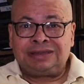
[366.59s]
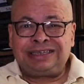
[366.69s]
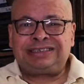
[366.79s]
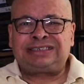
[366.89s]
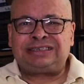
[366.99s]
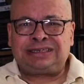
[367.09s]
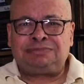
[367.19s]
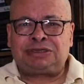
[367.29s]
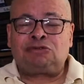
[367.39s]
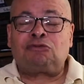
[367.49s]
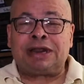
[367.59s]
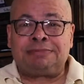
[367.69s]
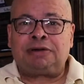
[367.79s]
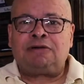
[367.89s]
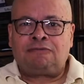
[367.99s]
This is attempted
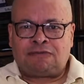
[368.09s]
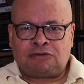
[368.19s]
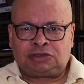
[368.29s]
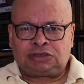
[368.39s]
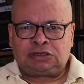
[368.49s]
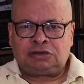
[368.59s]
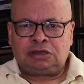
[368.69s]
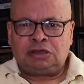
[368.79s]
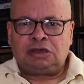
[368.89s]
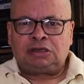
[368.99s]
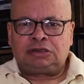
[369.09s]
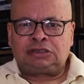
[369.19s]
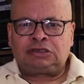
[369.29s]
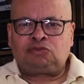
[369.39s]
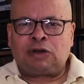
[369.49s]
rape, folks.
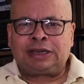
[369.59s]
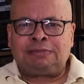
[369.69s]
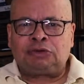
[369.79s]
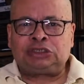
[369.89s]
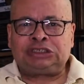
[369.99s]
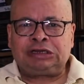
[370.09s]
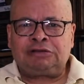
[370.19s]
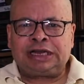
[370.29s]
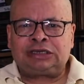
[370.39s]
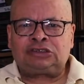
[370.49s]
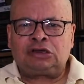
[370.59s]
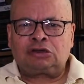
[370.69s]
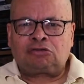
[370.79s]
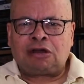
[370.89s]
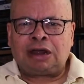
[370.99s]
This is one of the most serious
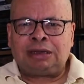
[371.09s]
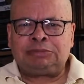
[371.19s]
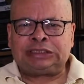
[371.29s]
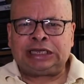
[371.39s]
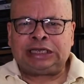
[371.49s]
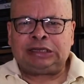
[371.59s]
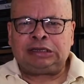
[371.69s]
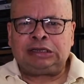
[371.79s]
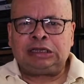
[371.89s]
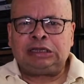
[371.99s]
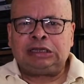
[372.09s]
crimes in